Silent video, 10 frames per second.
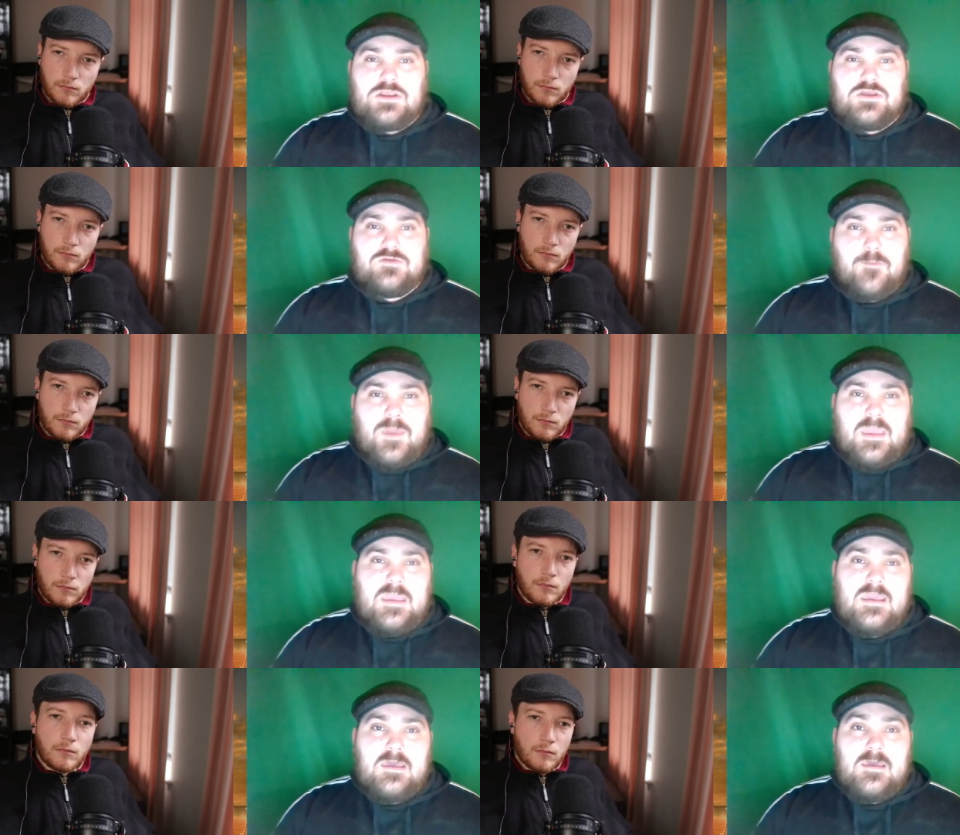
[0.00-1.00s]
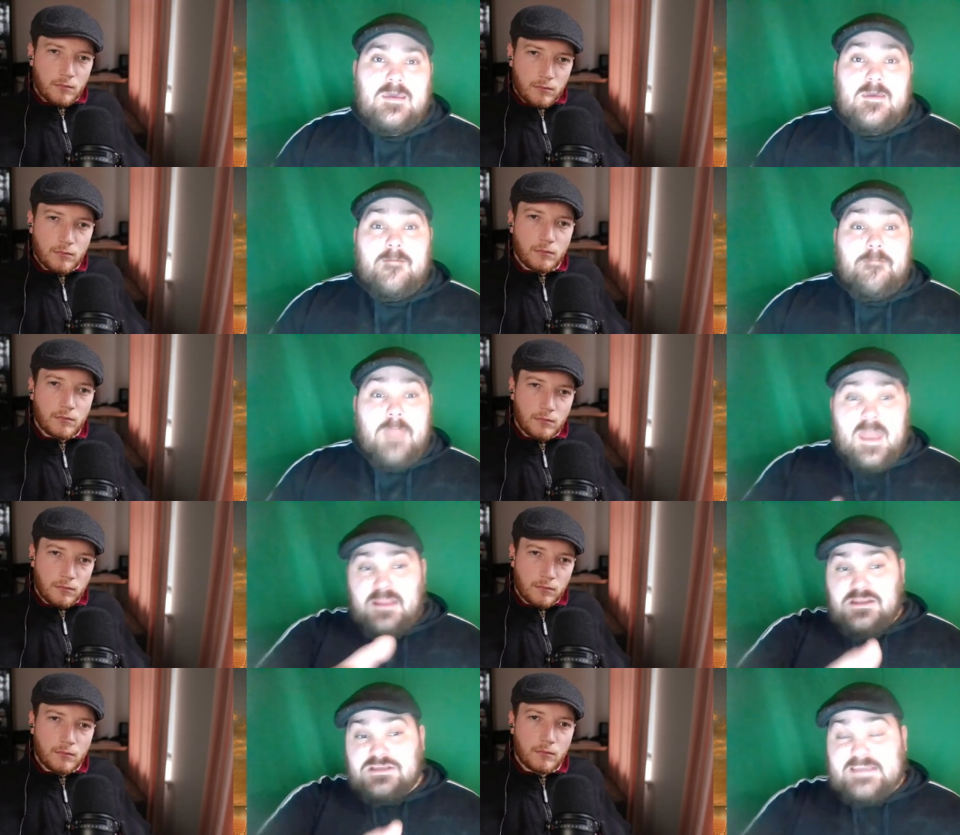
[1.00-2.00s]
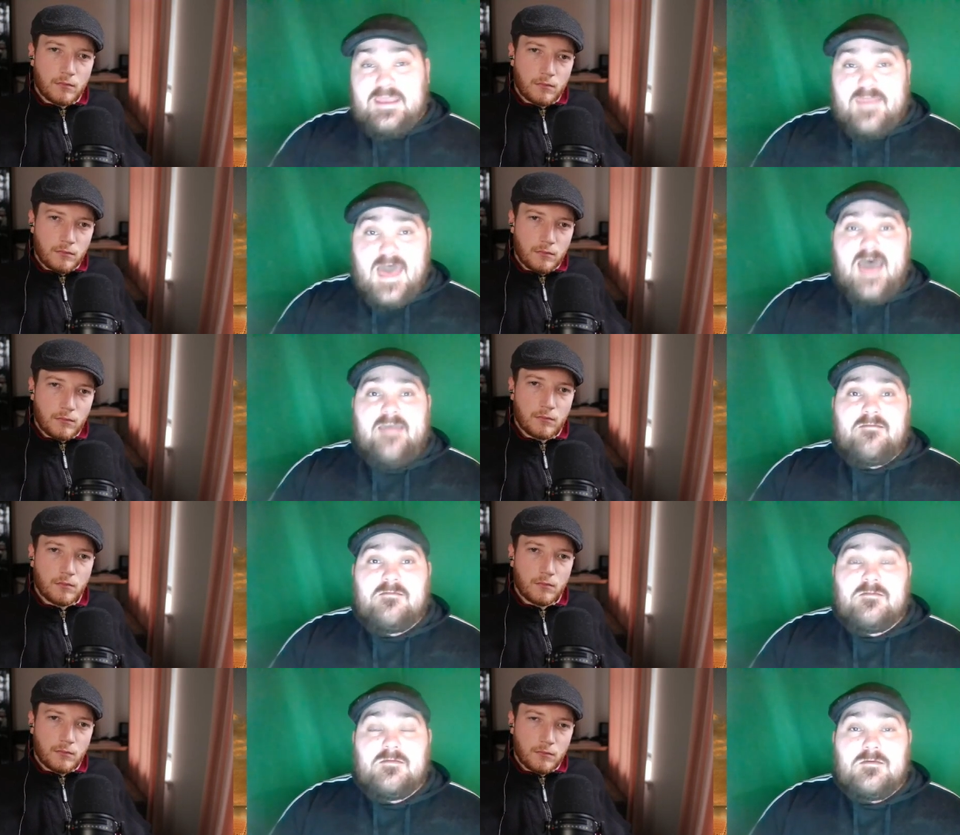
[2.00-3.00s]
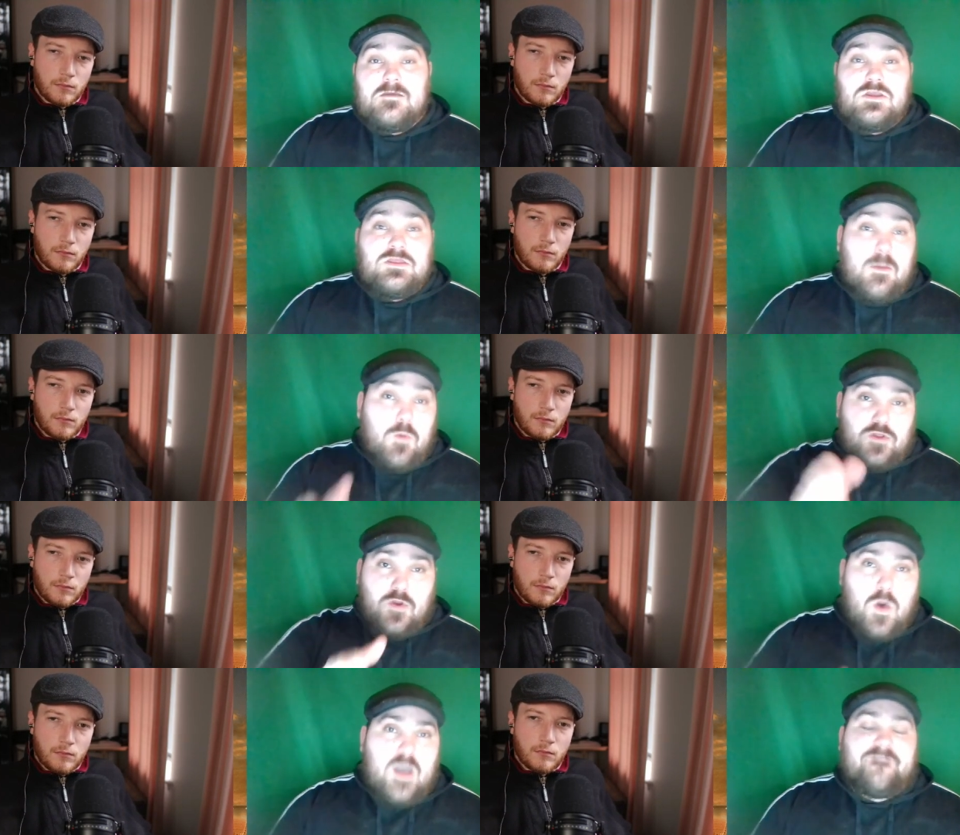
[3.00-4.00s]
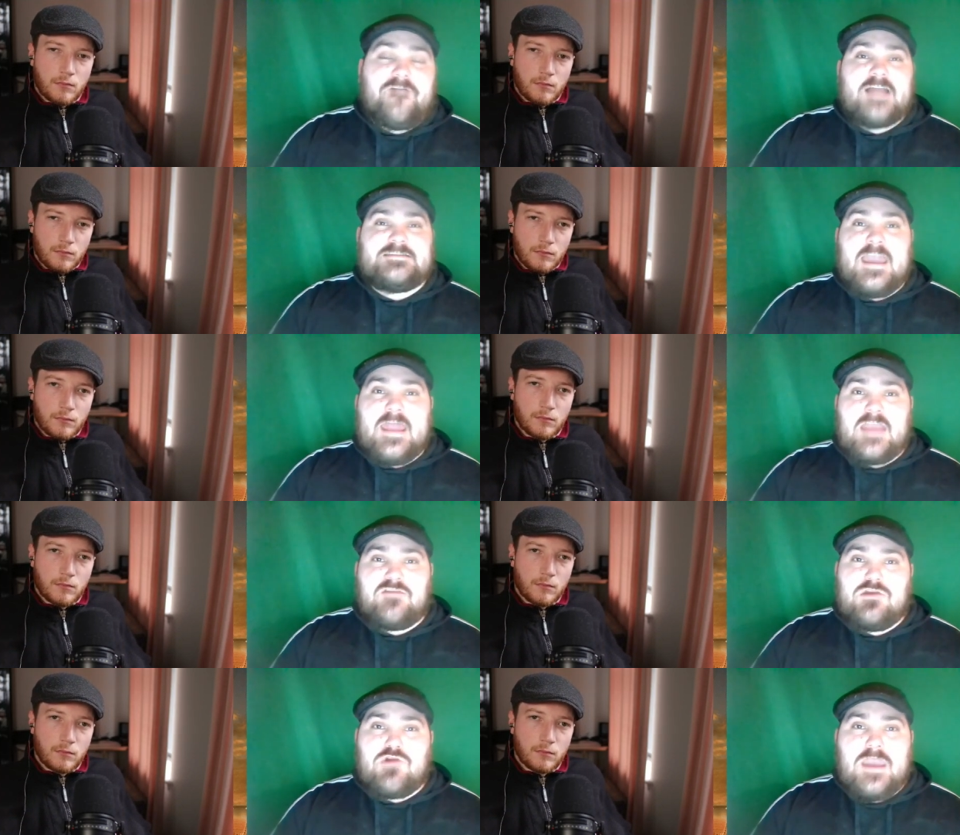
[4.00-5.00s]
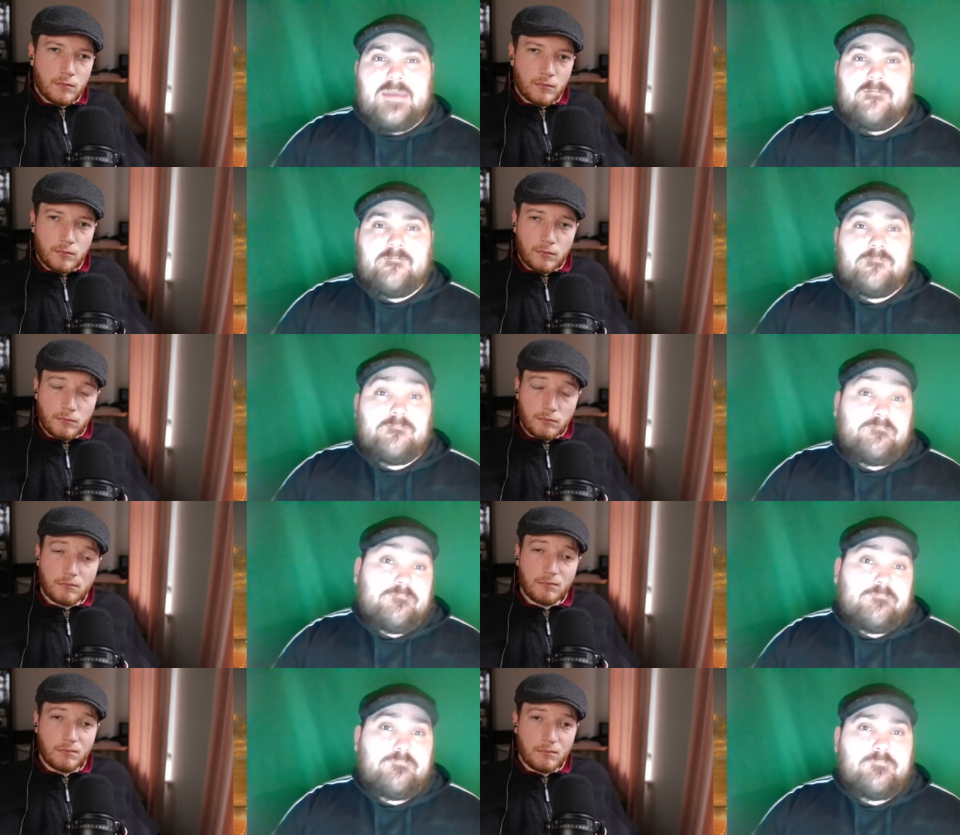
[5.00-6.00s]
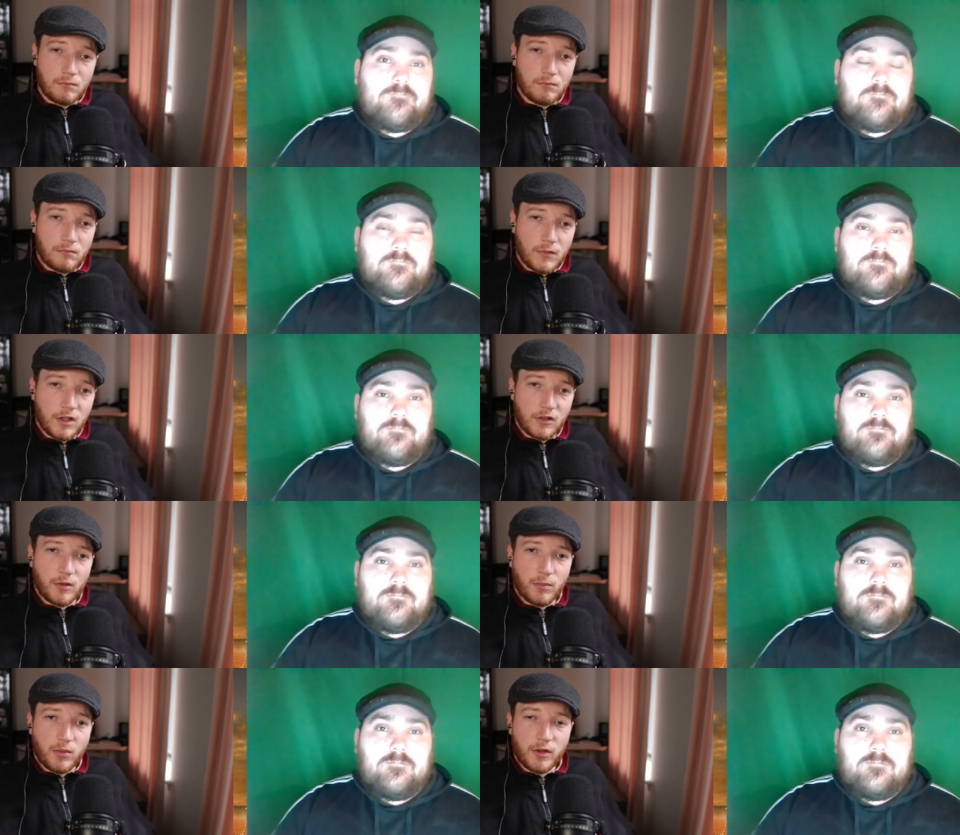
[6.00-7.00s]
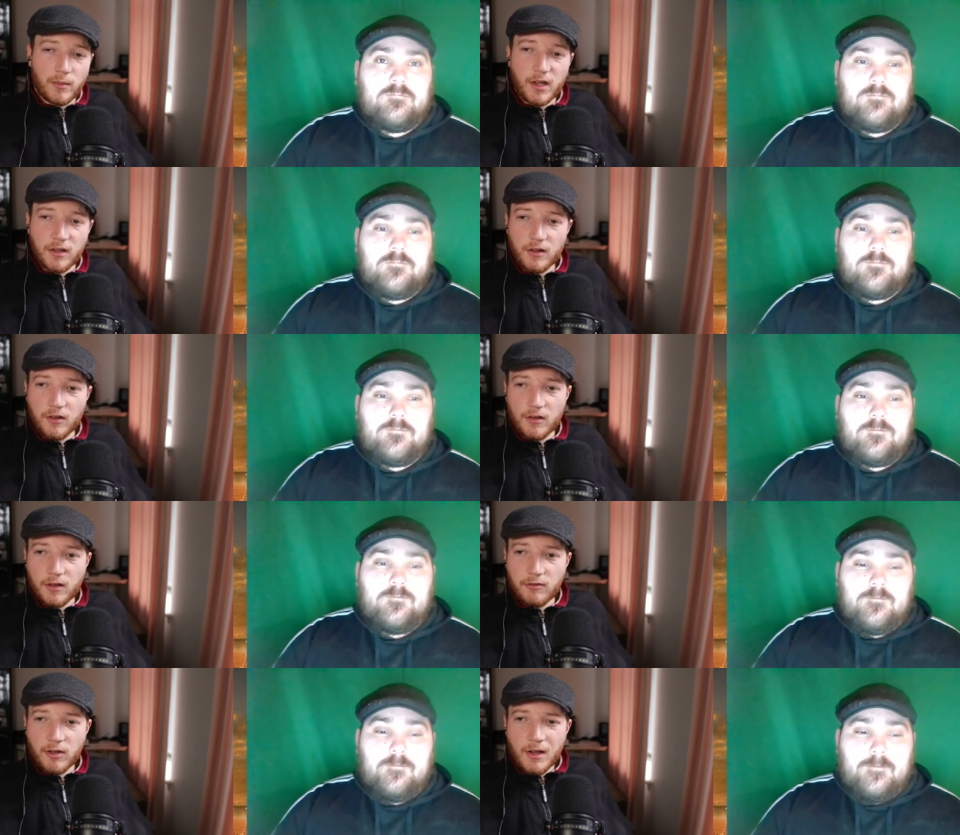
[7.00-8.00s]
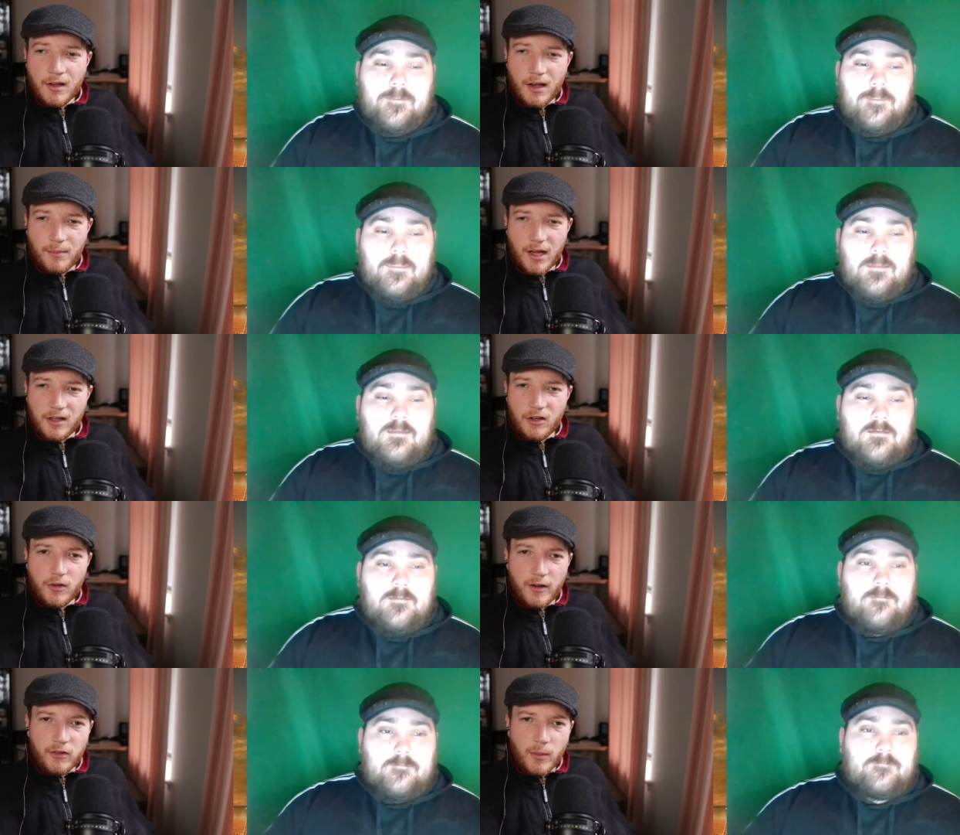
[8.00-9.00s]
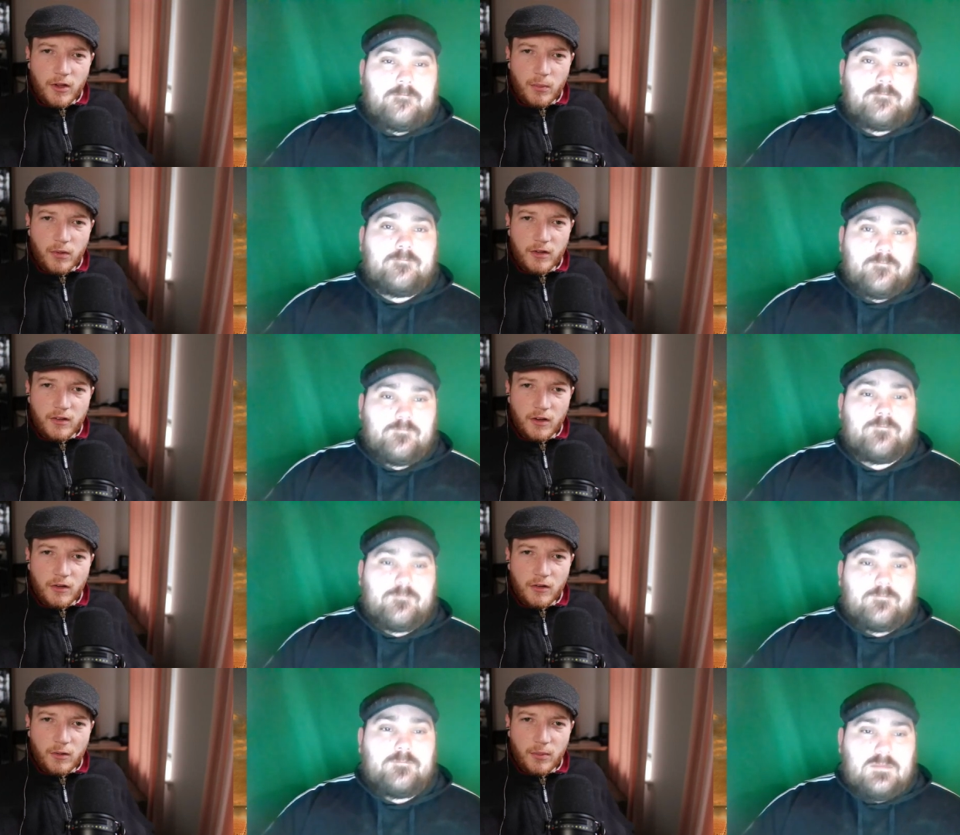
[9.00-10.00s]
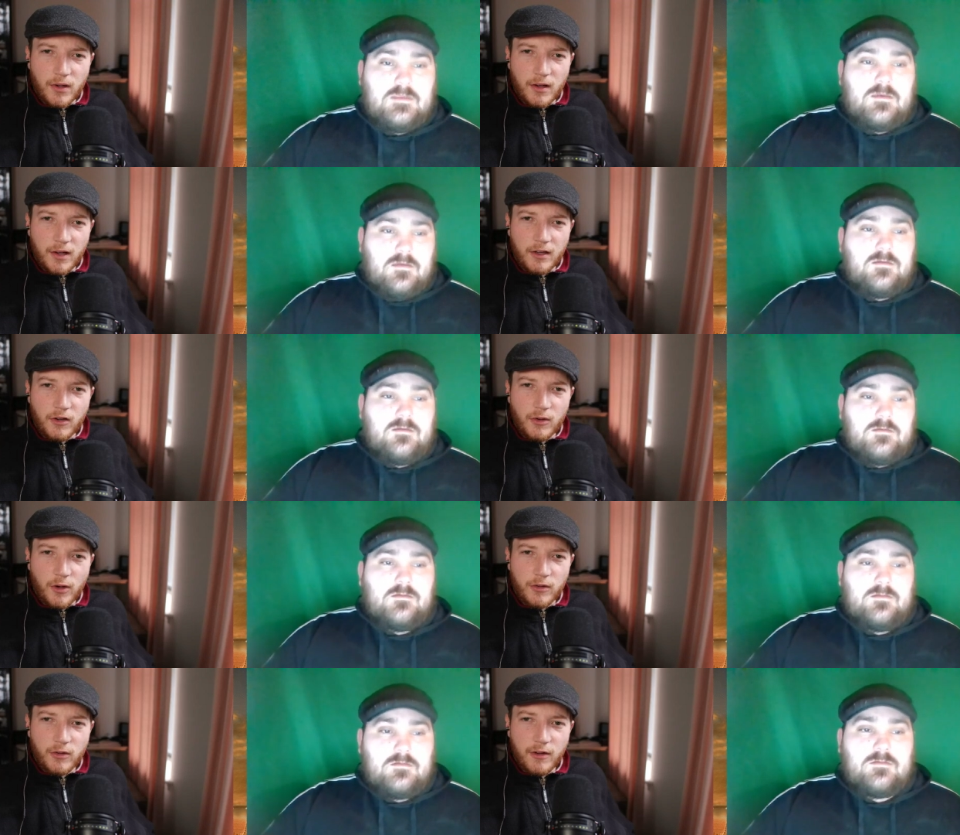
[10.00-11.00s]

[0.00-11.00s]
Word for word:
Speaker 1: you to be, and then you see that, they wonder why fans get angry, right?
Speaker 2: Mm, that's a good point you make there, Dave. Um, I know you have some other points to go to, but I know you also have a